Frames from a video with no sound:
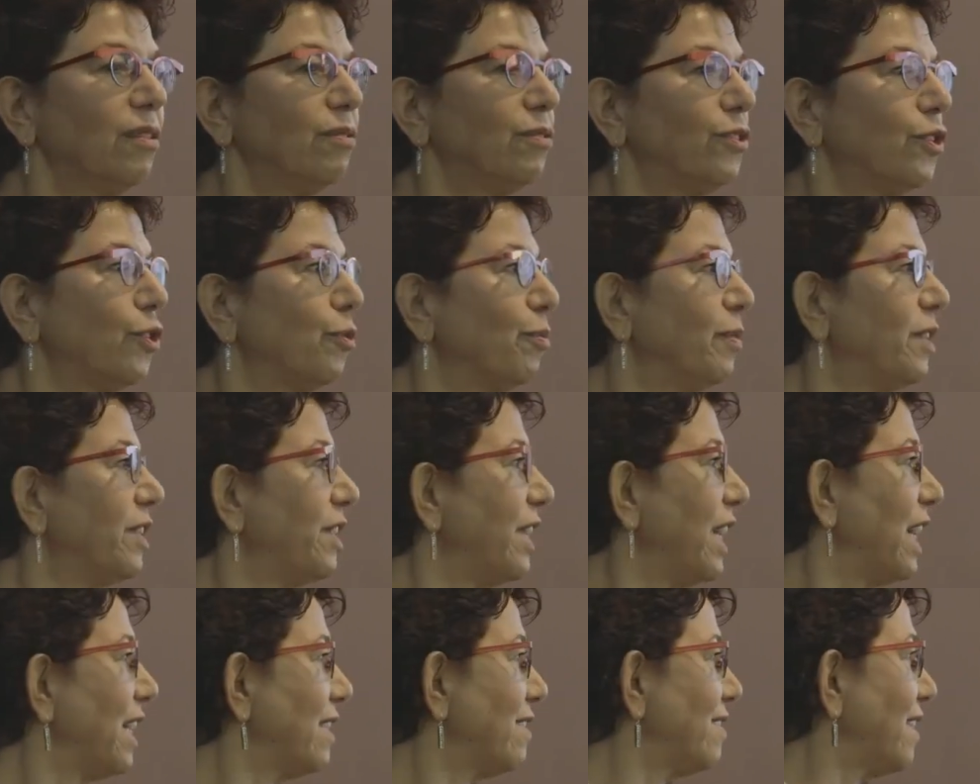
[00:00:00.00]

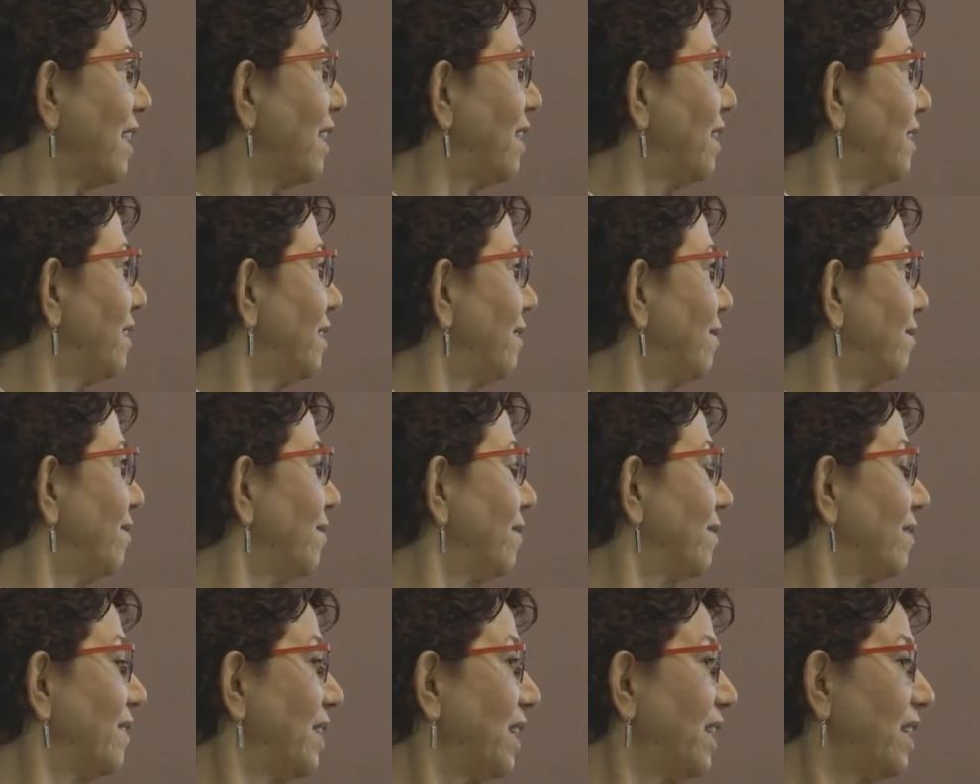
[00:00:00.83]
former executive
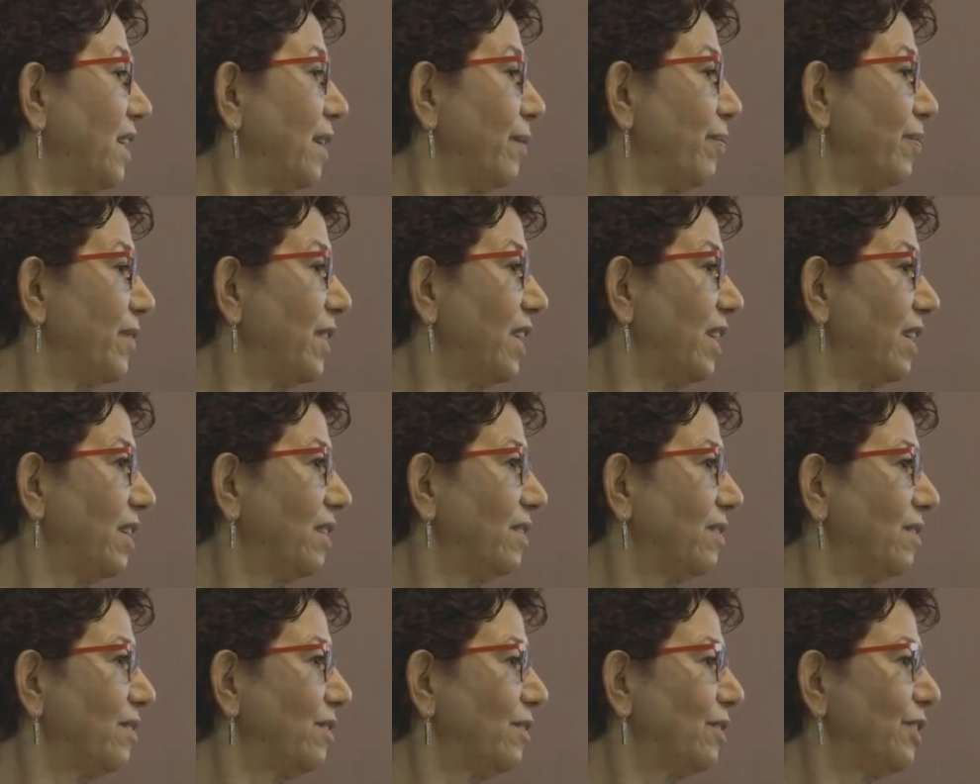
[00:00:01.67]

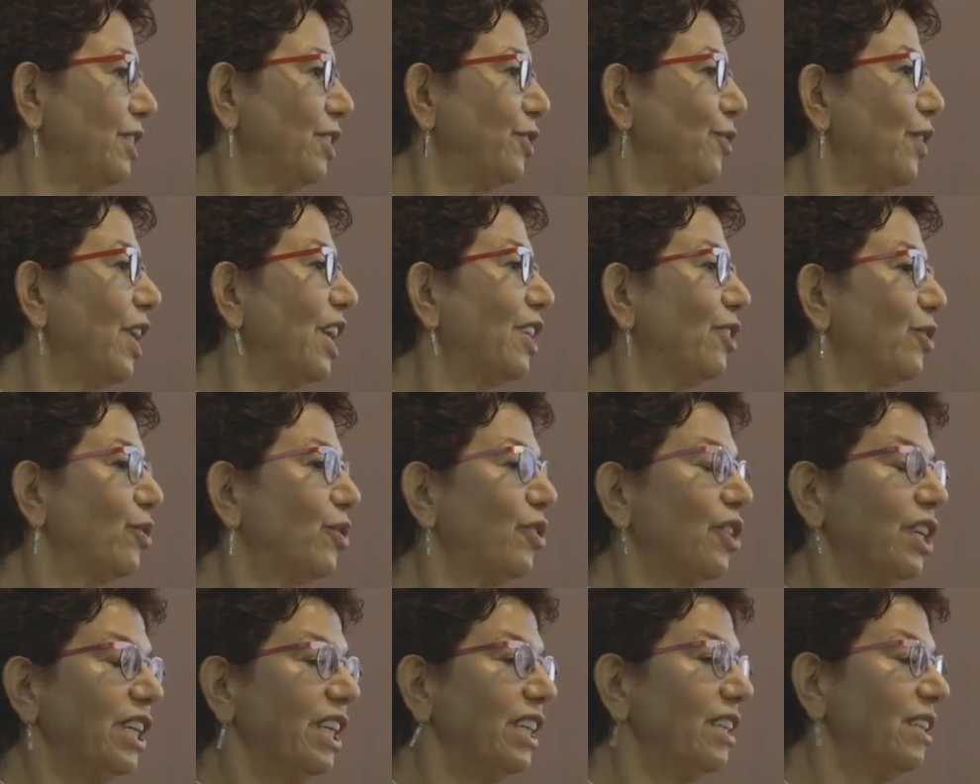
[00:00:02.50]

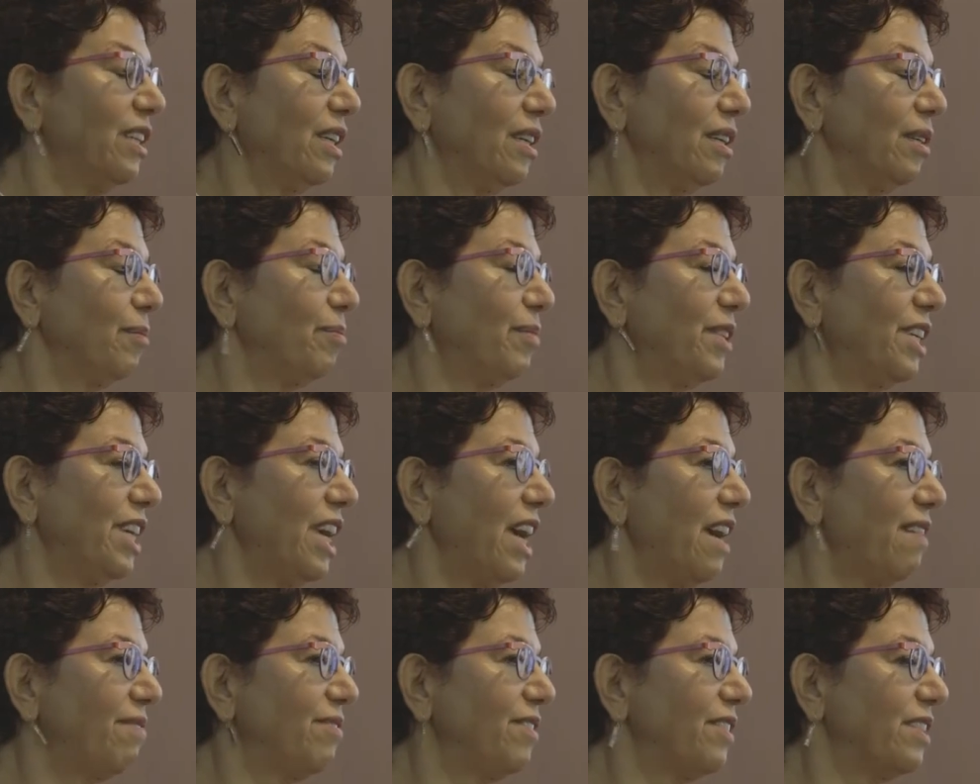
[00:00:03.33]
director in
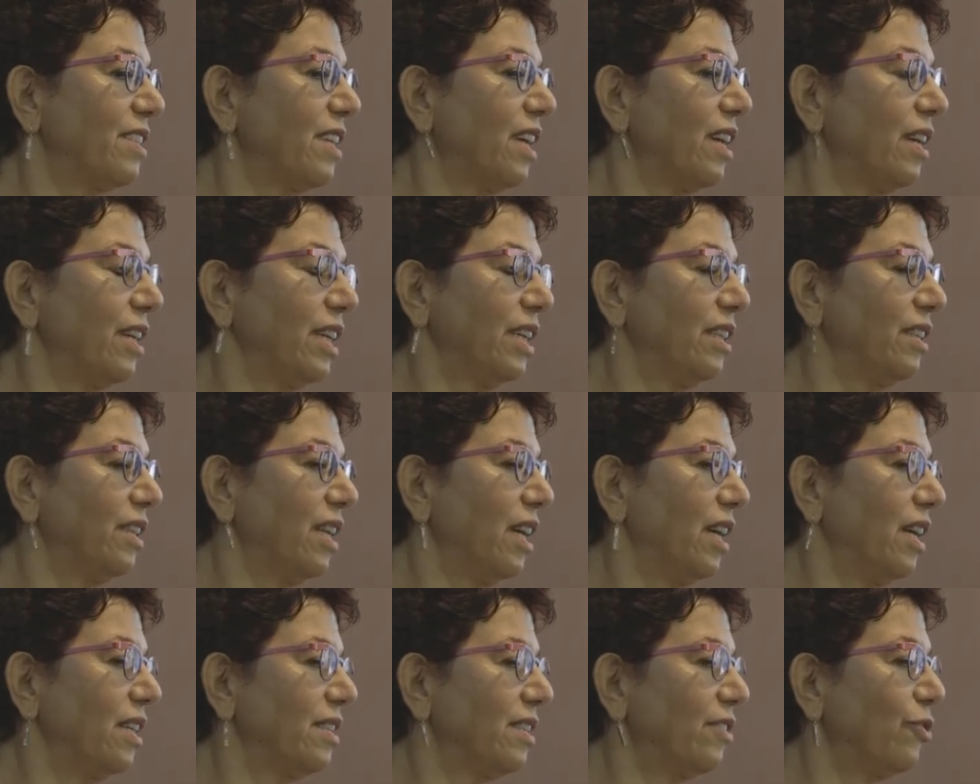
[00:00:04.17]
NPFs
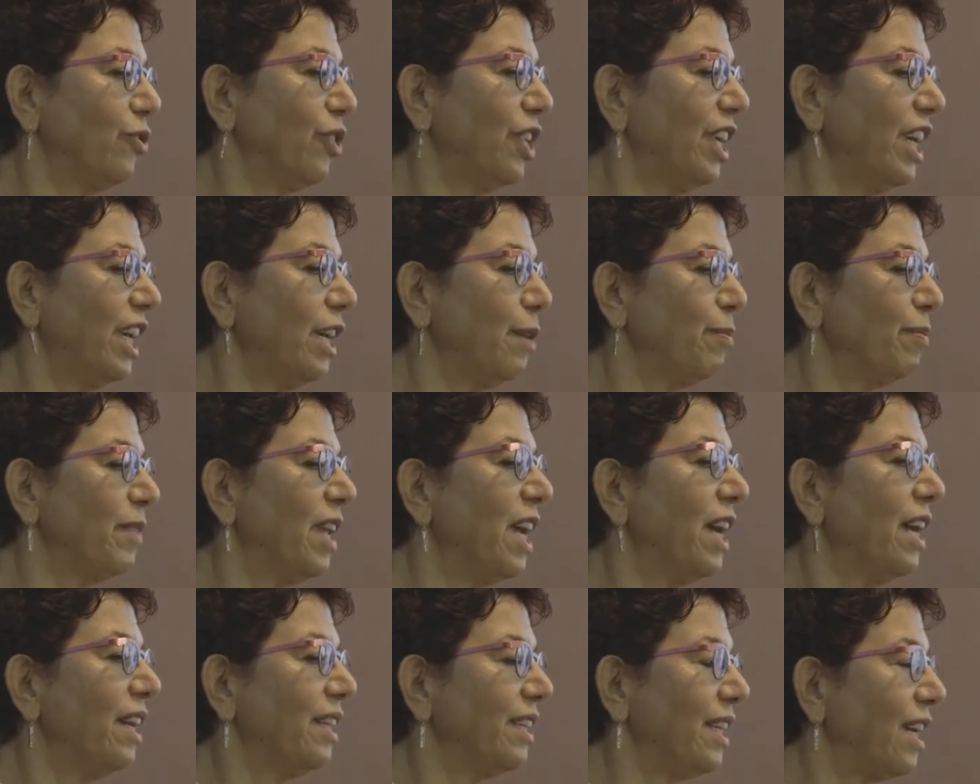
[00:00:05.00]
in 3M
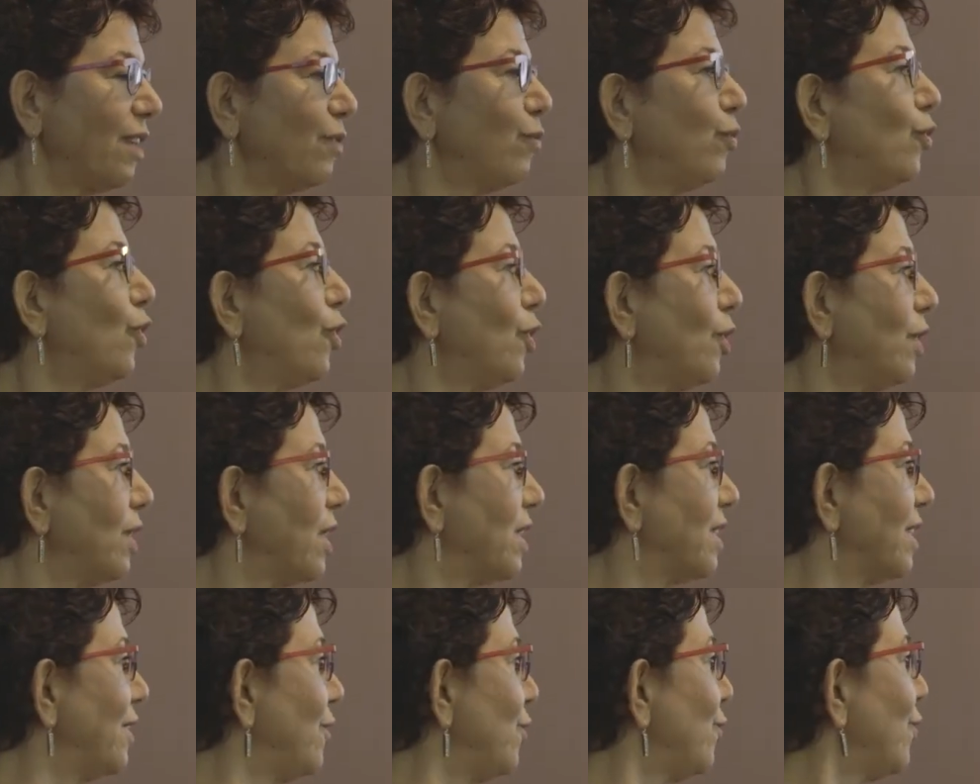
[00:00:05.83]
that
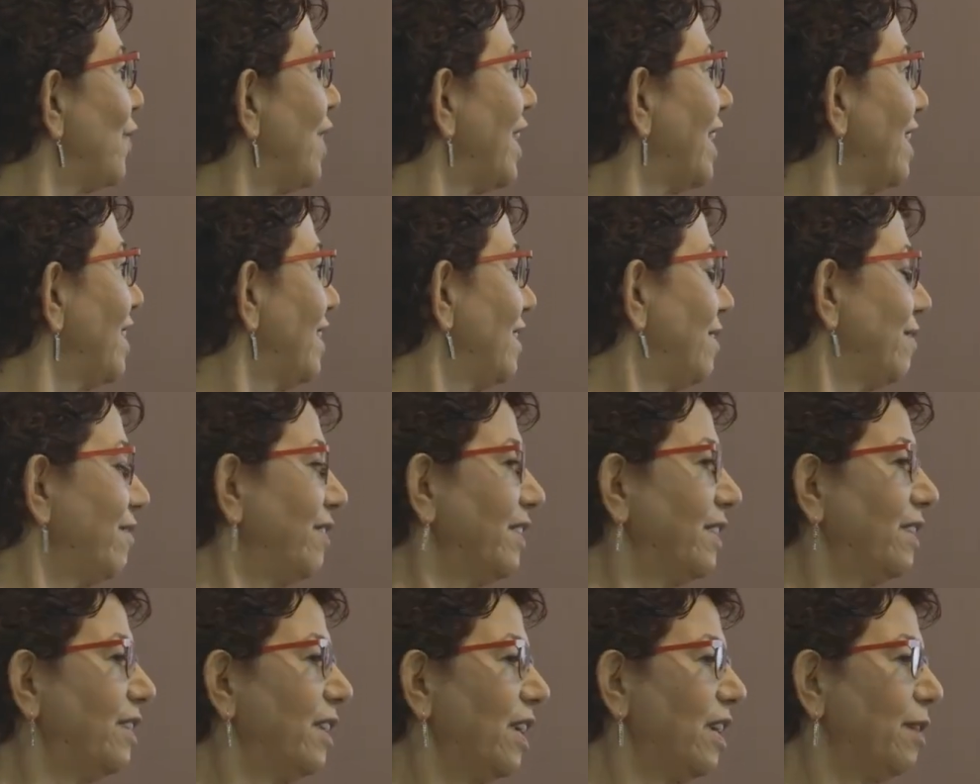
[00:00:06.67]
worked directly
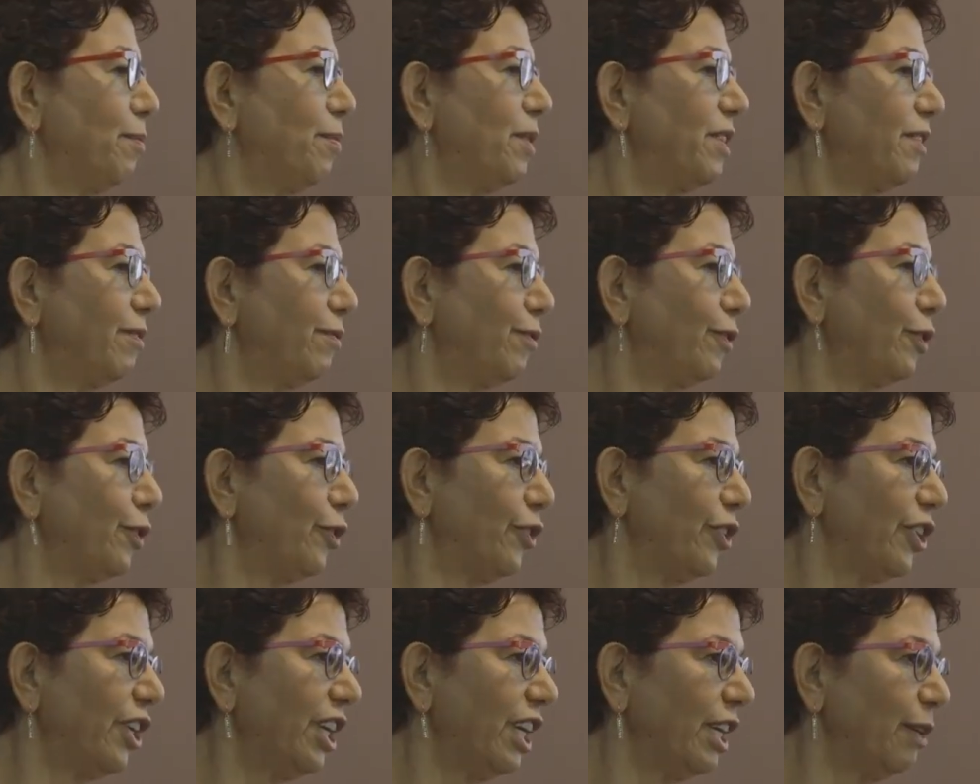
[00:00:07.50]
with
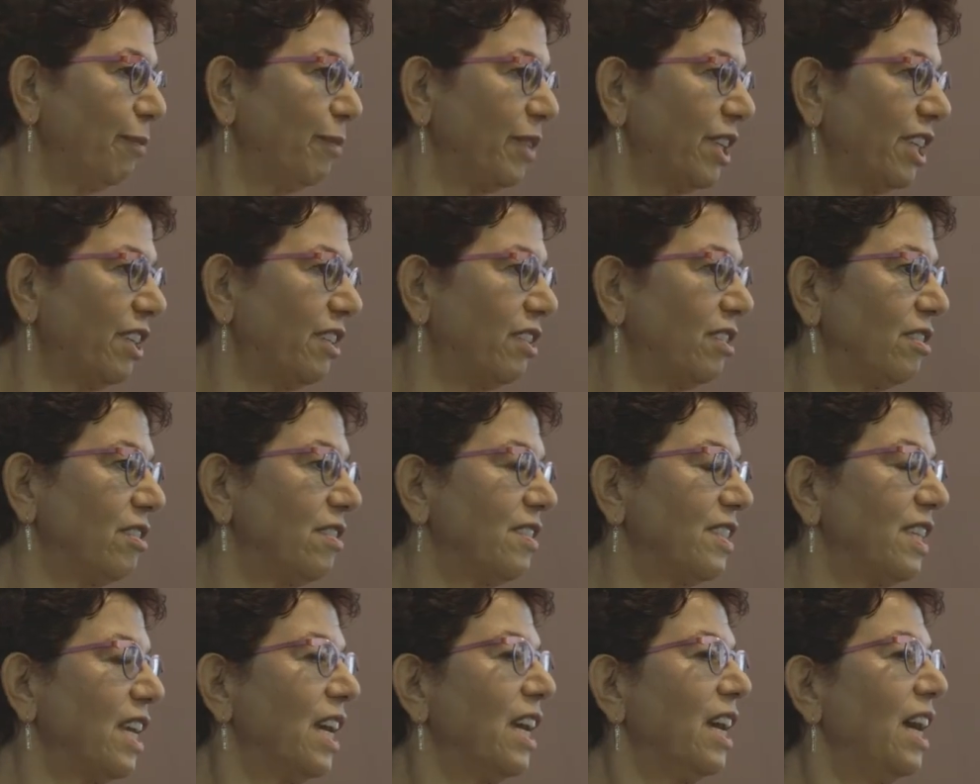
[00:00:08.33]

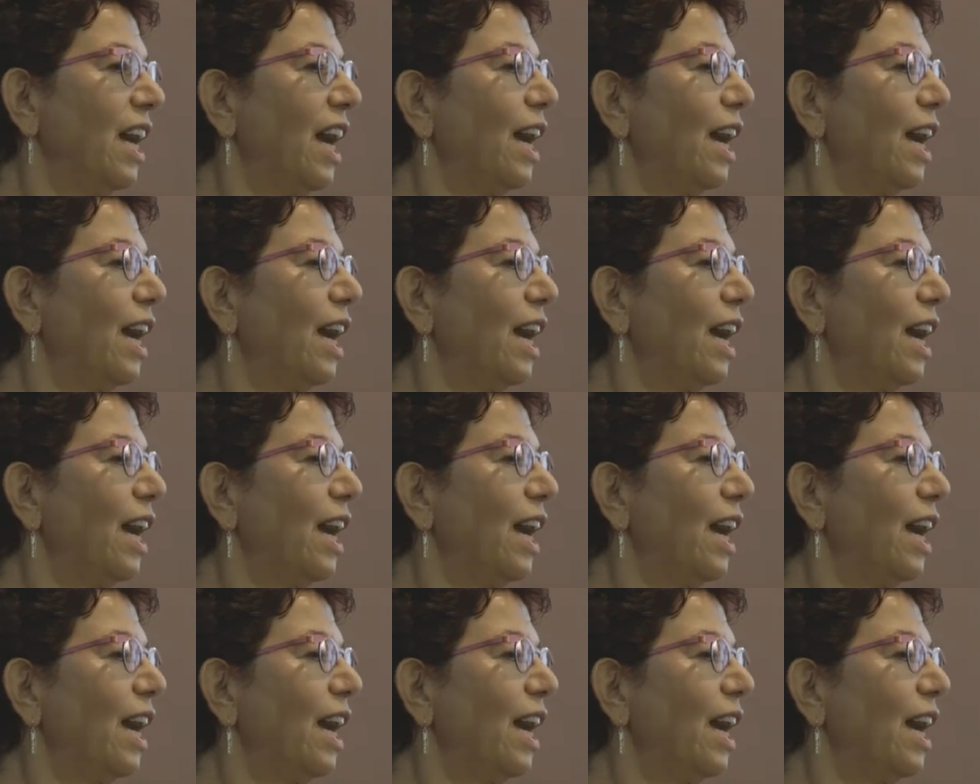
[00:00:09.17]
perfluorochemicals